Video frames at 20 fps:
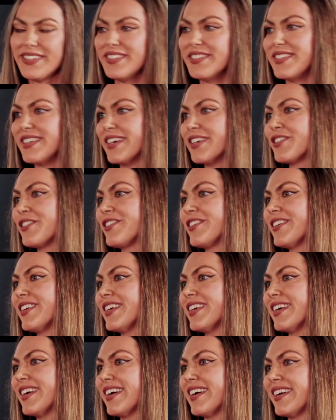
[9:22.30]
he's
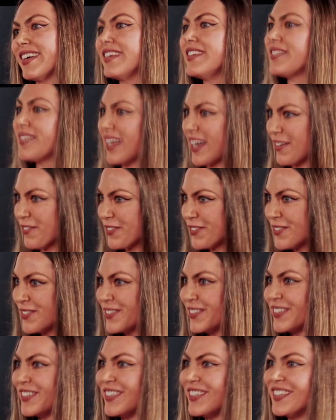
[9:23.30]
actually he's half
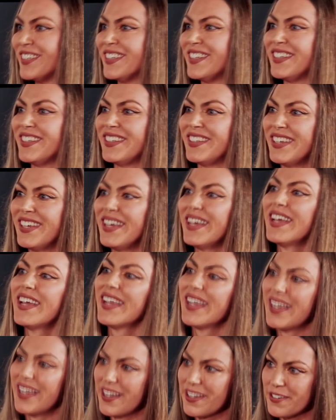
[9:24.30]
Assyrian,
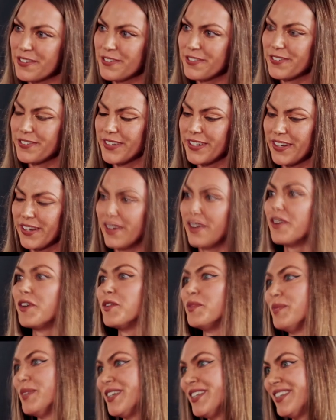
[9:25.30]
half
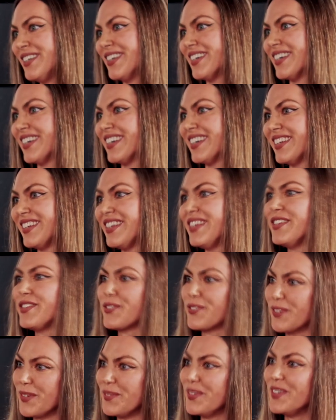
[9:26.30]
Armenian. He's from